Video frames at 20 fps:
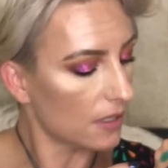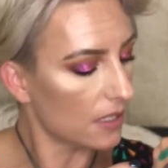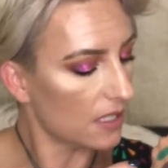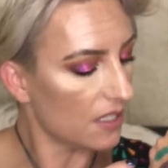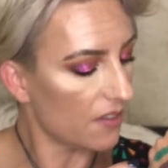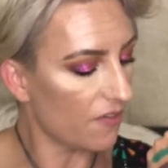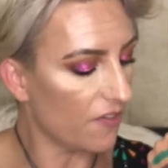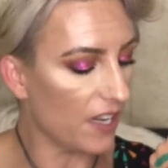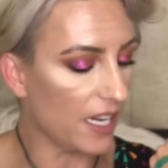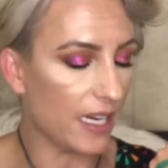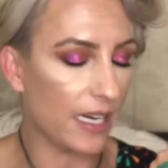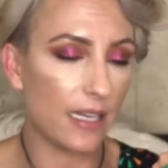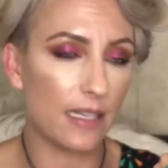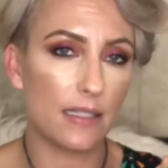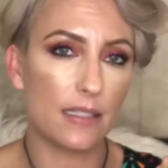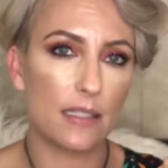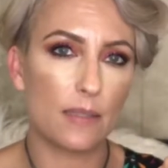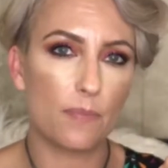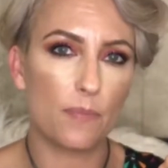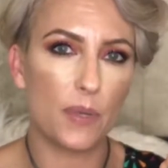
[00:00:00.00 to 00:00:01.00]

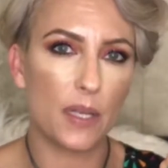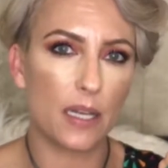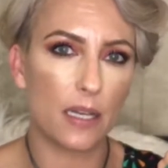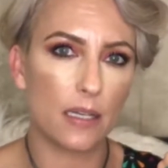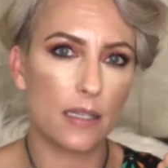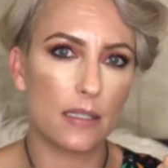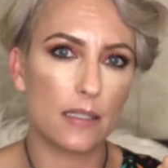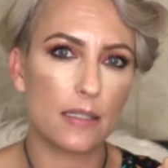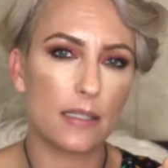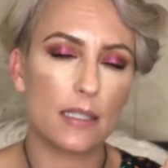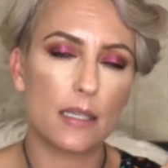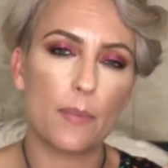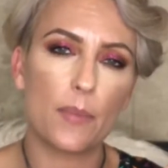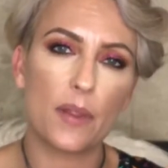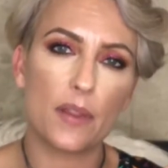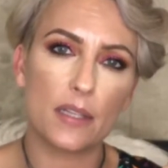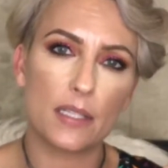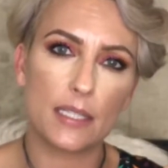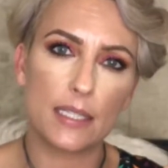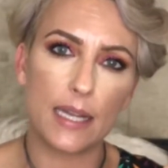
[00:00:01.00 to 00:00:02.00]
Devinah's because some
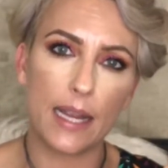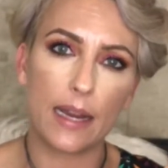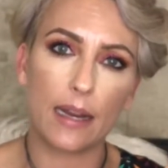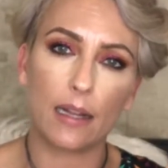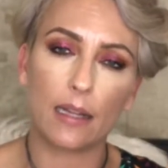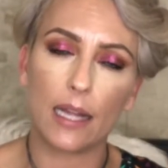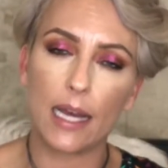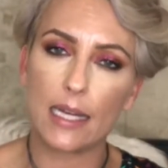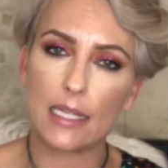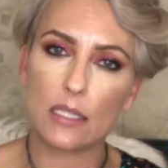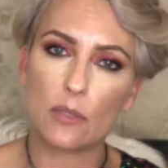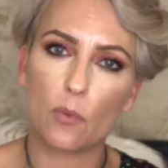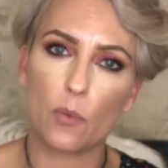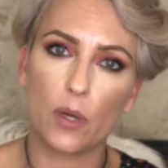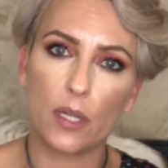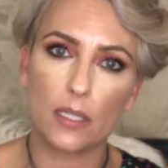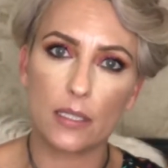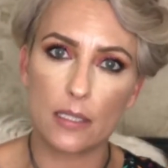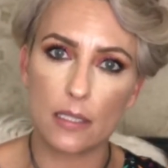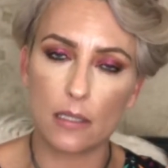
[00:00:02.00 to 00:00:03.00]
of the stained glass
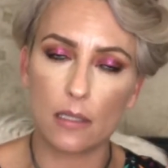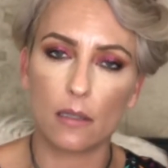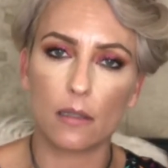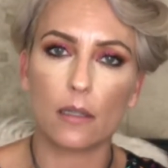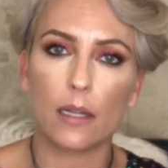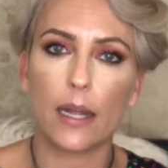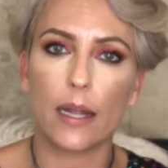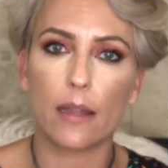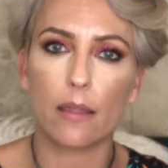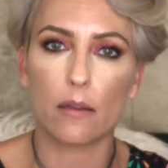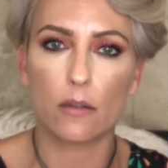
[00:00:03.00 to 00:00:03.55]
ones look like